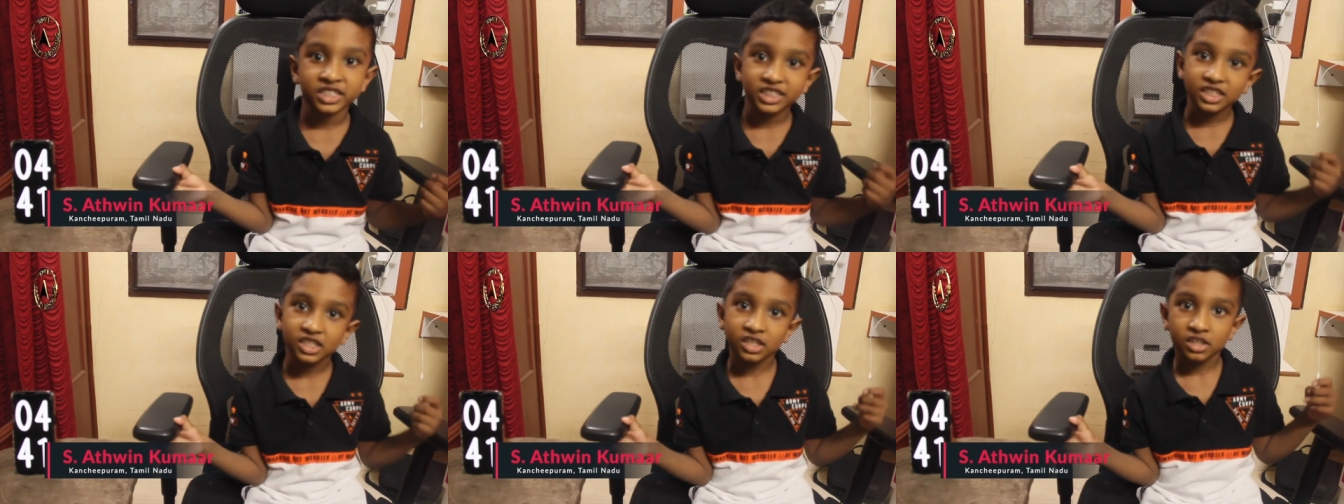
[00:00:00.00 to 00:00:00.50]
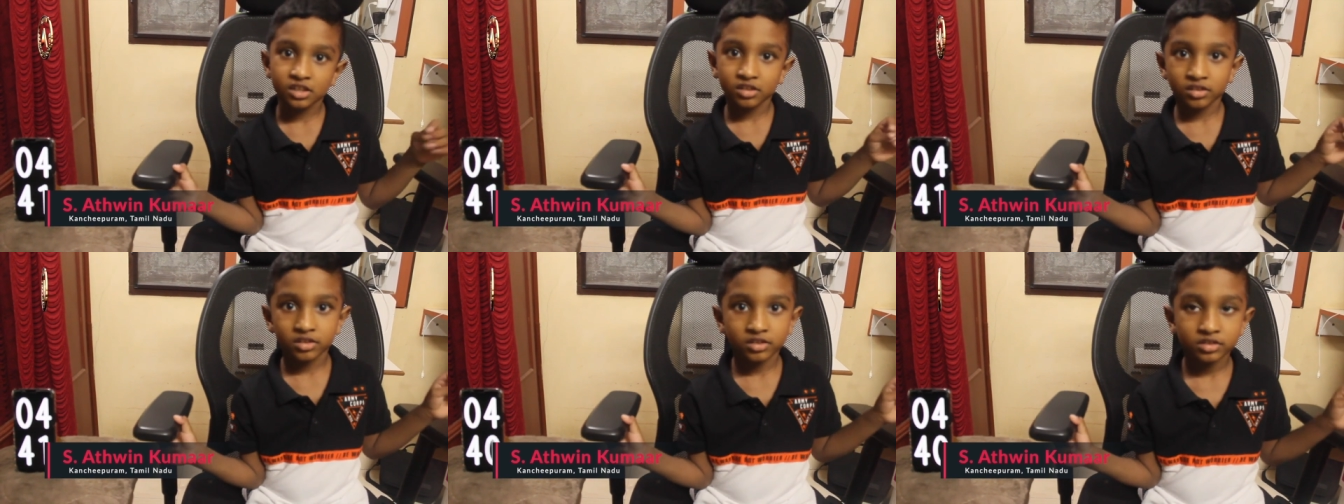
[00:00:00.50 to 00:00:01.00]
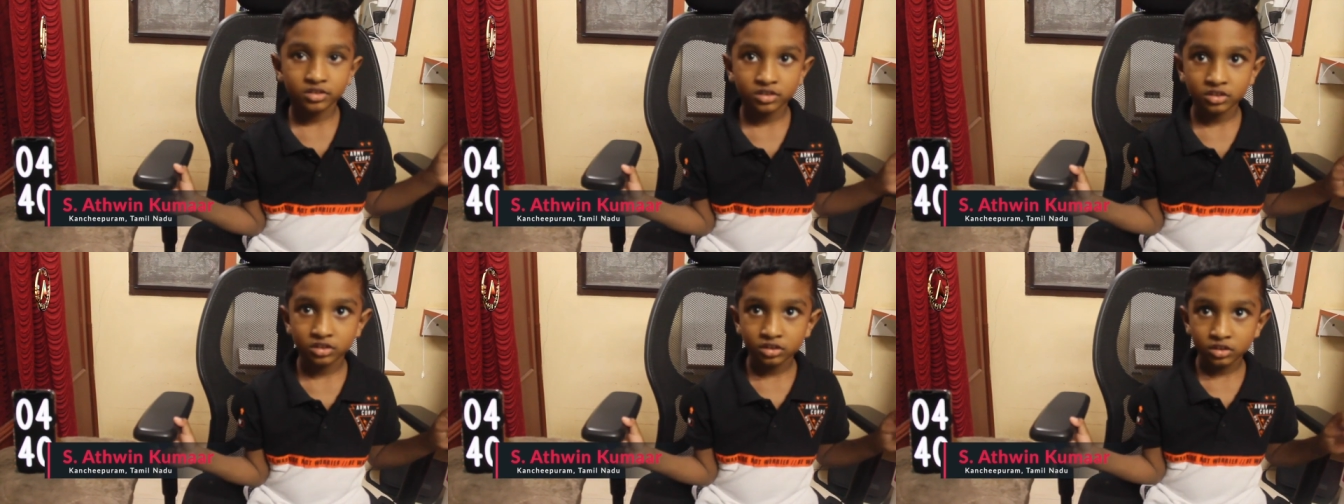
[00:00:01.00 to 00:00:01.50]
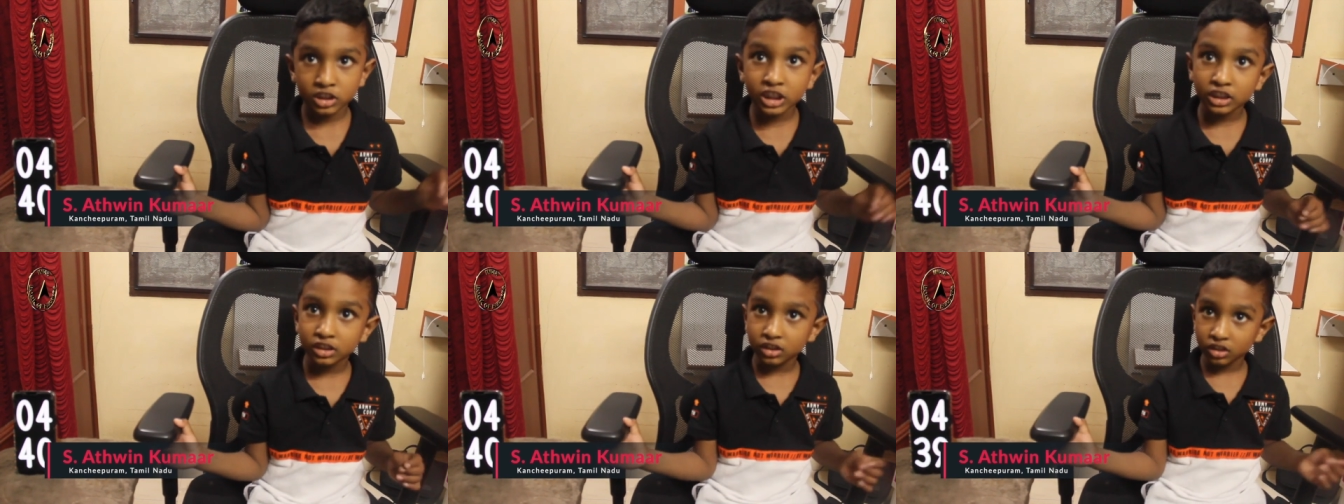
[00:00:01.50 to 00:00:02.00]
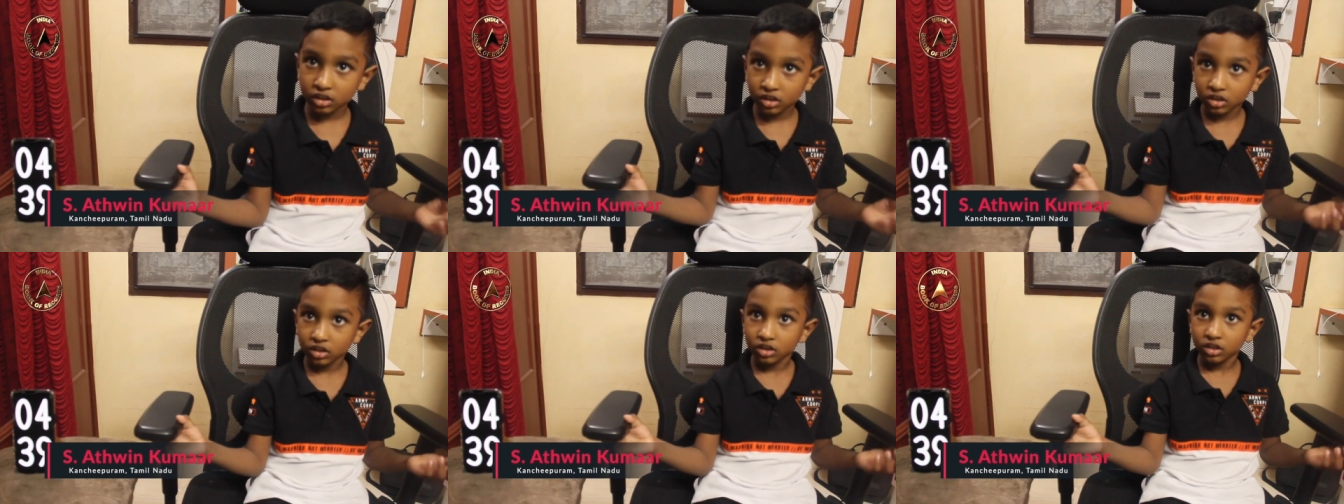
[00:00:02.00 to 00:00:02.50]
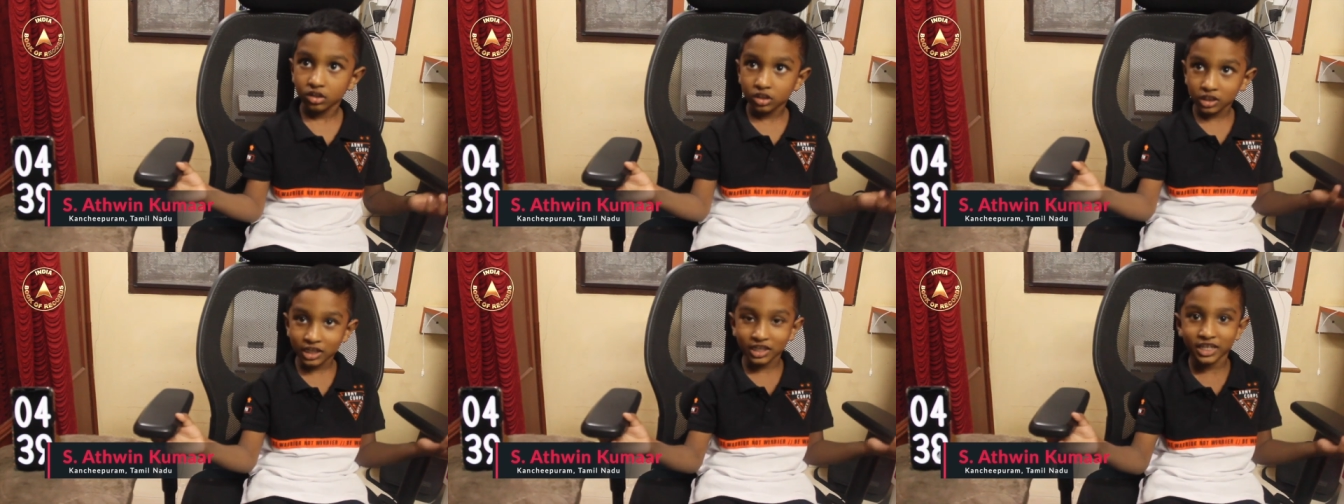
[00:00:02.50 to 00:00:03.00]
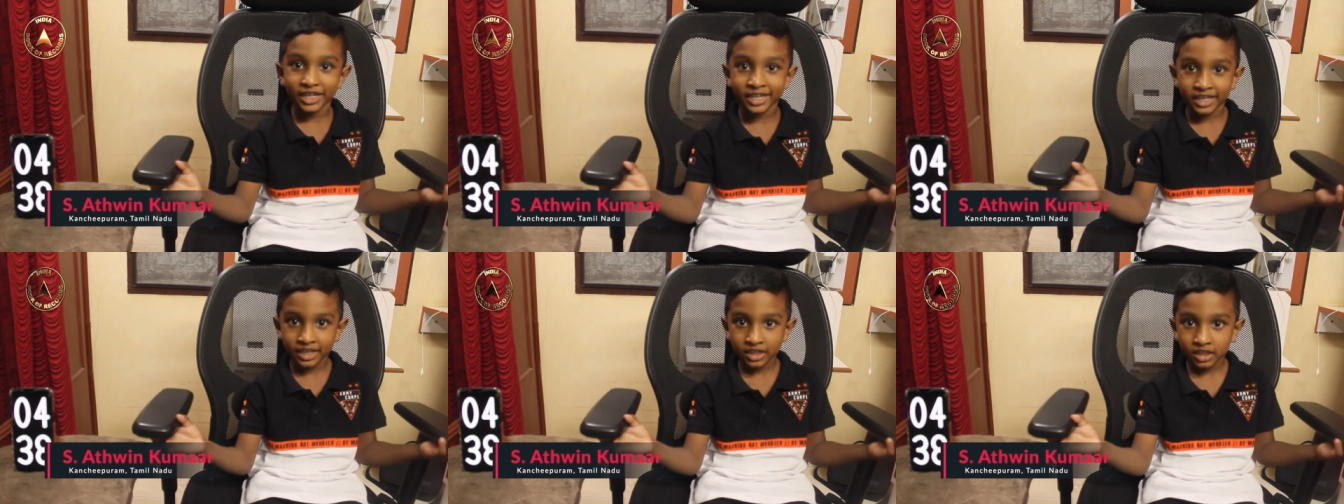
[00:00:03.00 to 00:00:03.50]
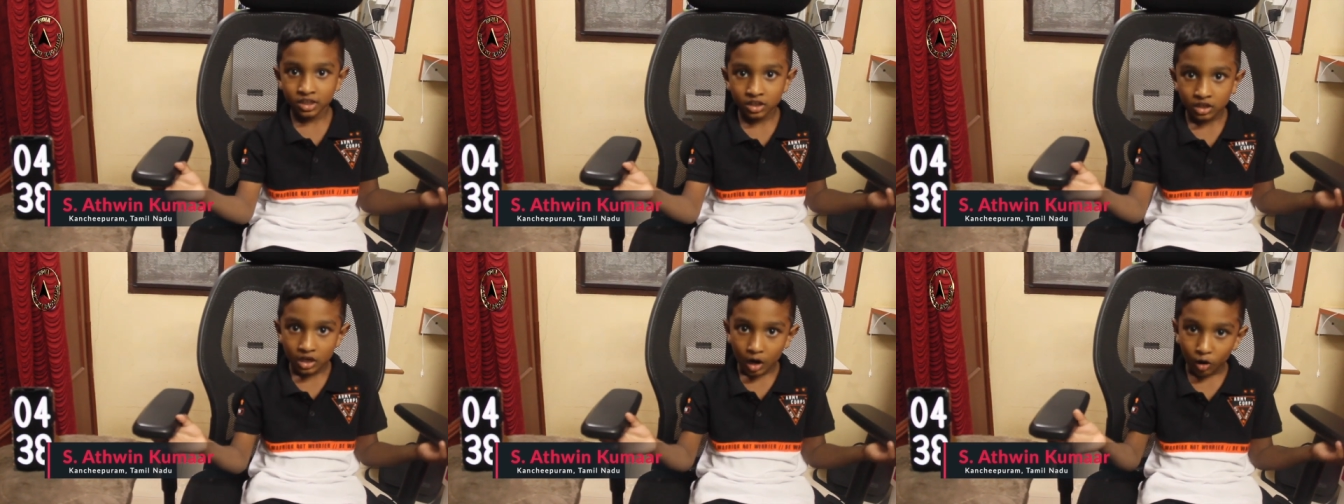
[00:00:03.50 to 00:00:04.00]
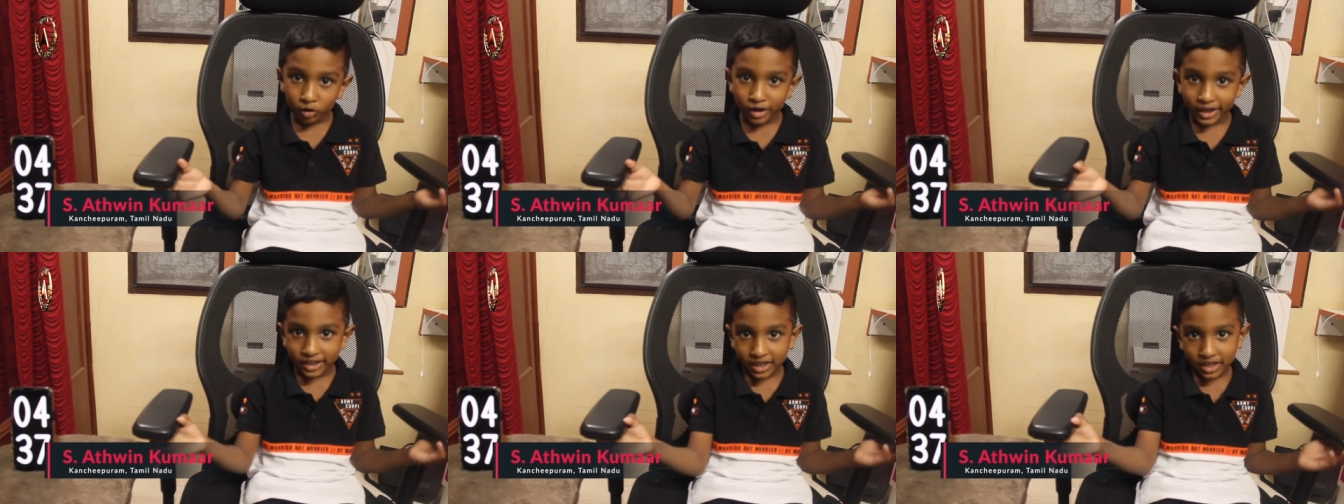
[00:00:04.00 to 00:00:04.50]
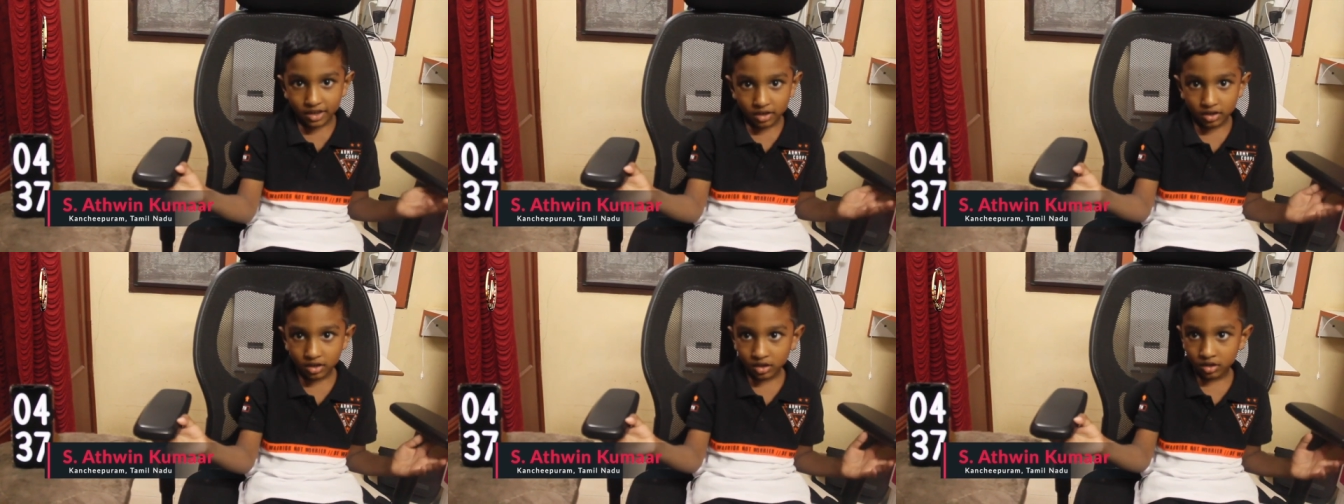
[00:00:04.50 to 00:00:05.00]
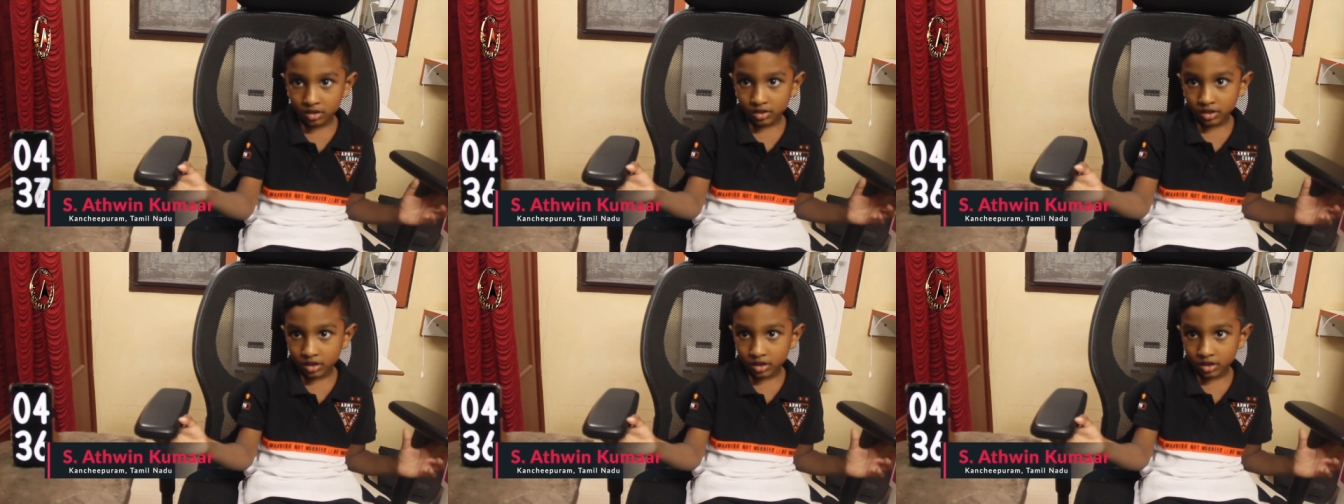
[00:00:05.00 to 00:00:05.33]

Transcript: Animal of following: hen, chick, duck, duckling, owl, owlet, monkey,